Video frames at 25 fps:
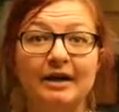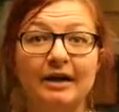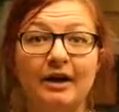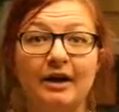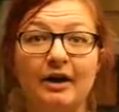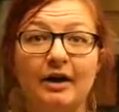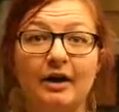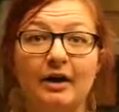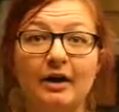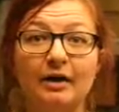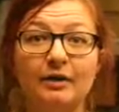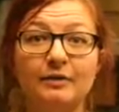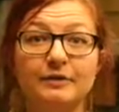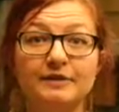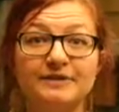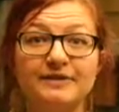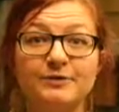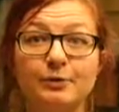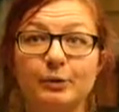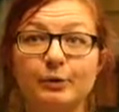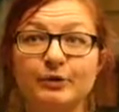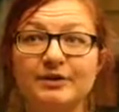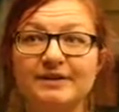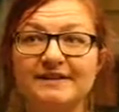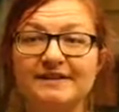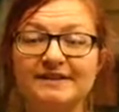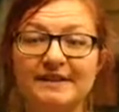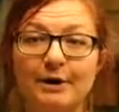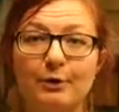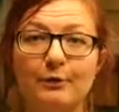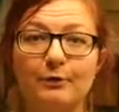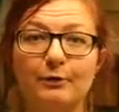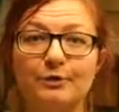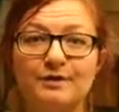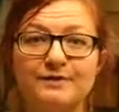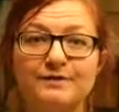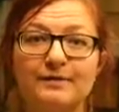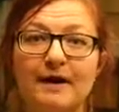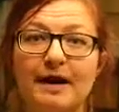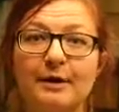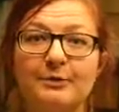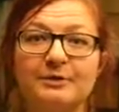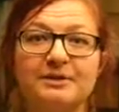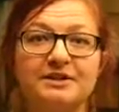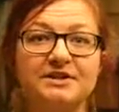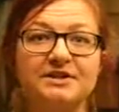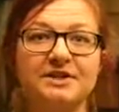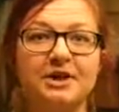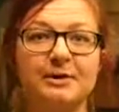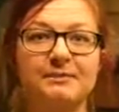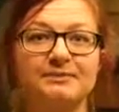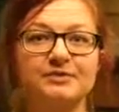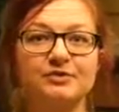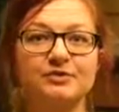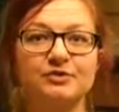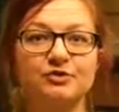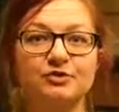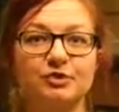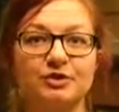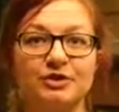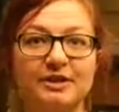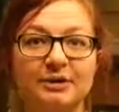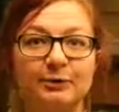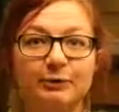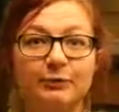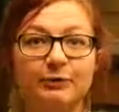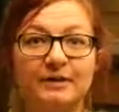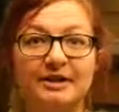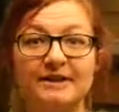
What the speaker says: the sword itself was found in terms of stratigraphy,